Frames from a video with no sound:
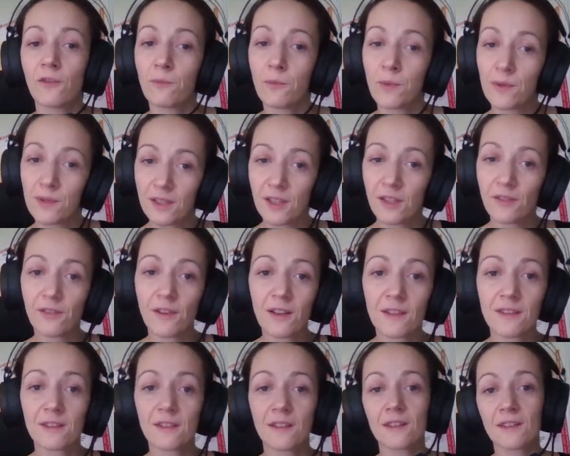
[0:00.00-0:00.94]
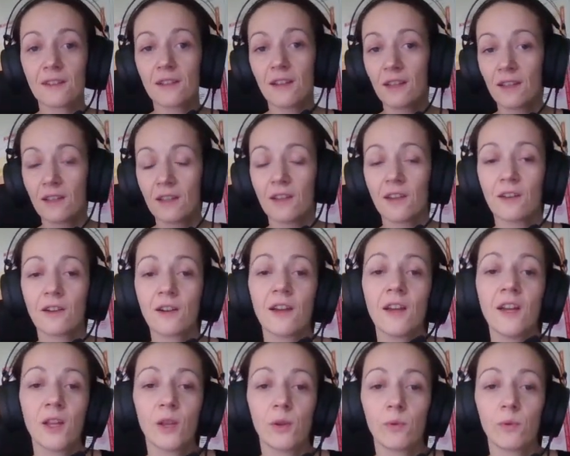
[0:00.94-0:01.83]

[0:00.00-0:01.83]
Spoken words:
of positive answers, like here,